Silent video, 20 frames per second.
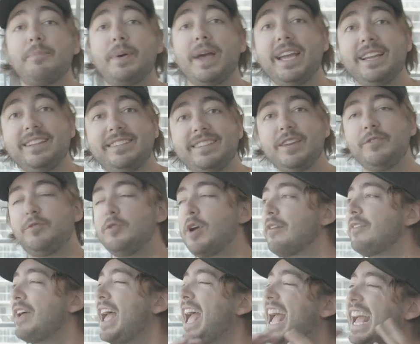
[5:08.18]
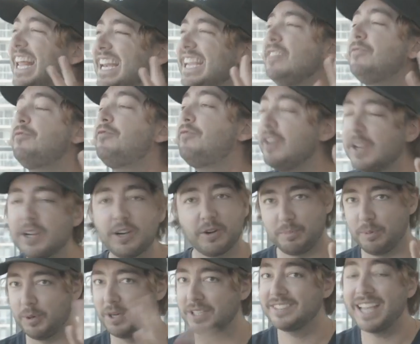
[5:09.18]
paint, if you have any
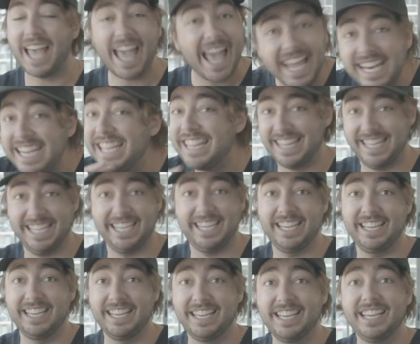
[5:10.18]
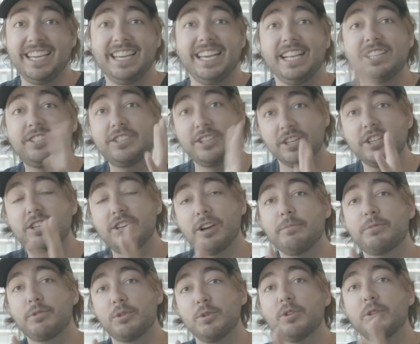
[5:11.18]
fingerprints, anything, it's gonna
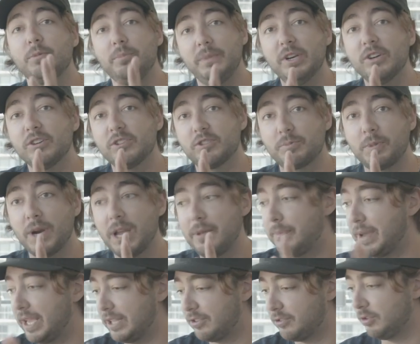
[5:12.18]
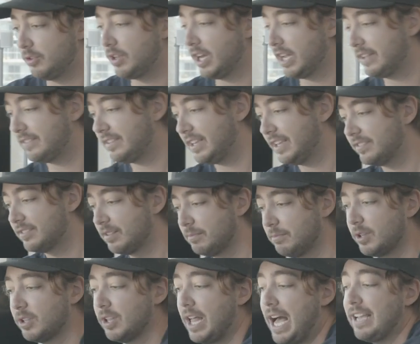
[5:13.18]
come through in the mirrored spray paint. So you gotta take
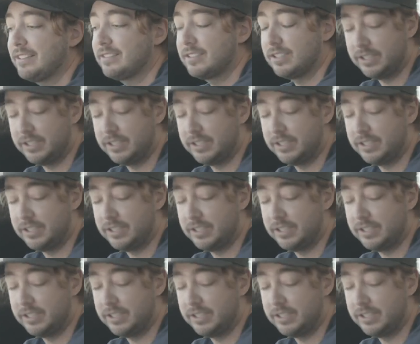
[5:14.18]
some glass